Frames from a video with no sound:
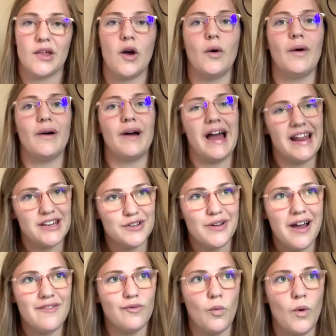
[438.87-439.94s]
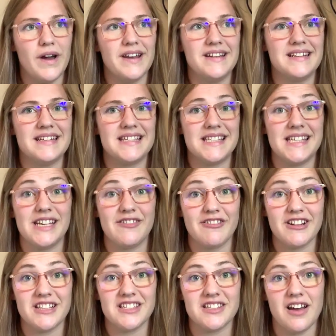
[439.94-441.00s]
Oh, I do have one
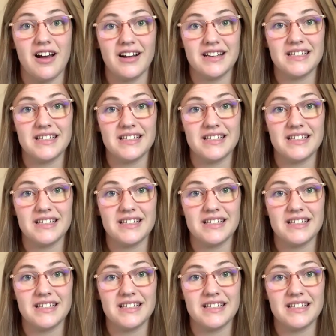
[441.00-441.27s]
secret sock